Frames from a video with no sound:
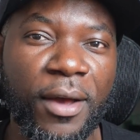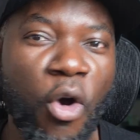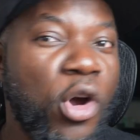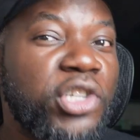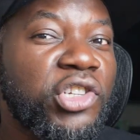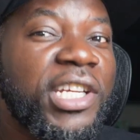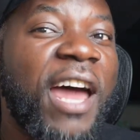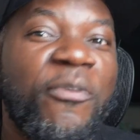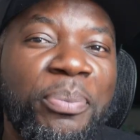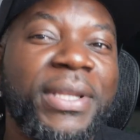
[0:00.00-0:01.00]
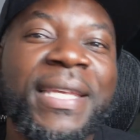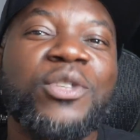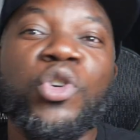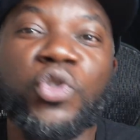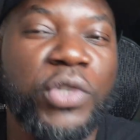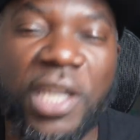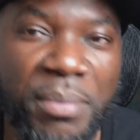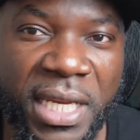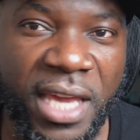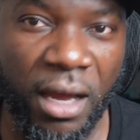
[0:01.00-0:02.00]
Or he shouldn't have put this on
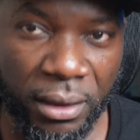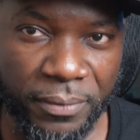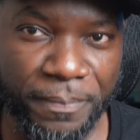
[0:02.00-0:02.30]
social media.